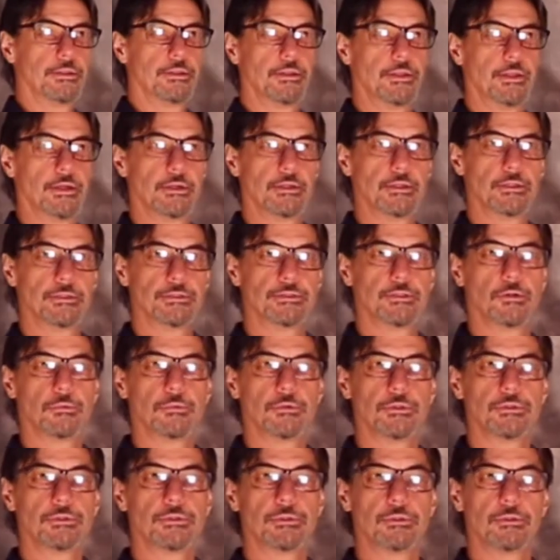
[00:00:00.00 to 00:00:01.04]
there's
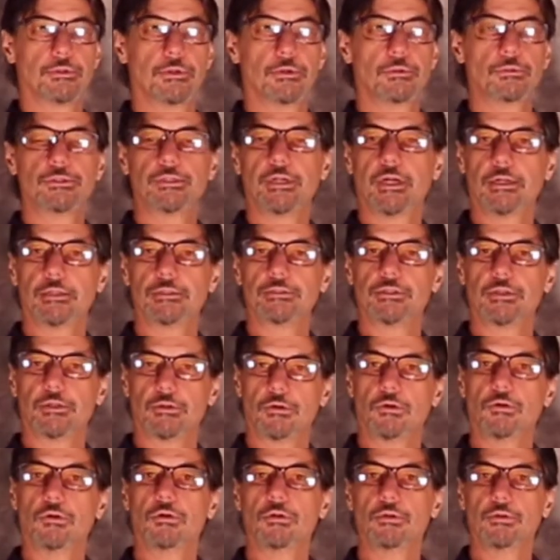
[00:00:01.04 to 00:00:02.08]
almost no chance at
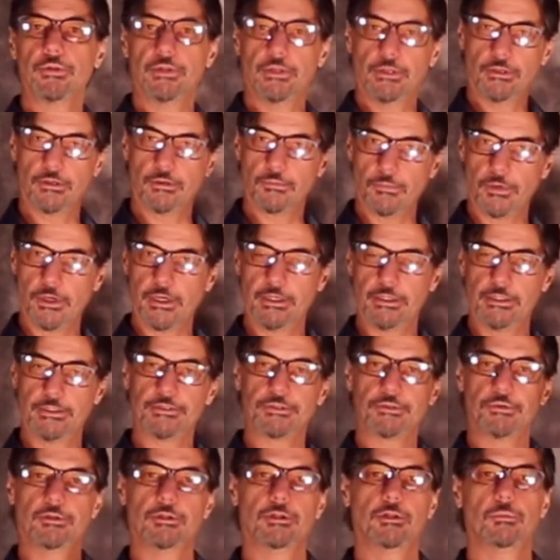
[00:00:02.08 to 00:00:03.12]
all that your mind
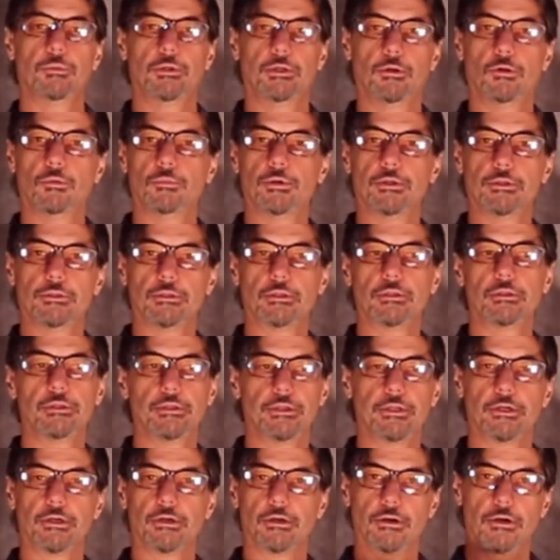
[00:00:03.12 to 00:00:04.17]
is going to be open,
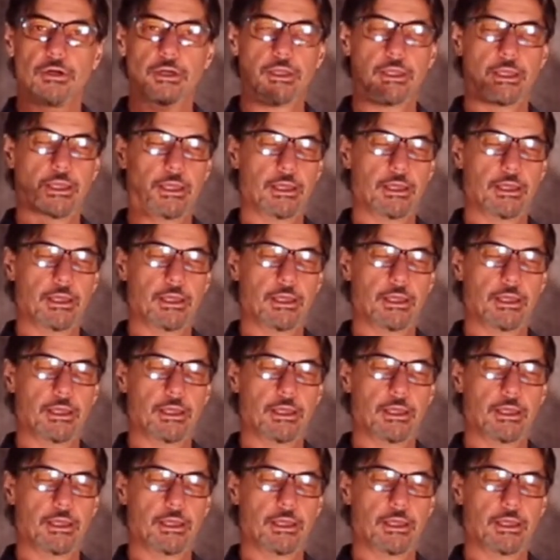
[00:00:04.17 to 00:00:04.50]
clear,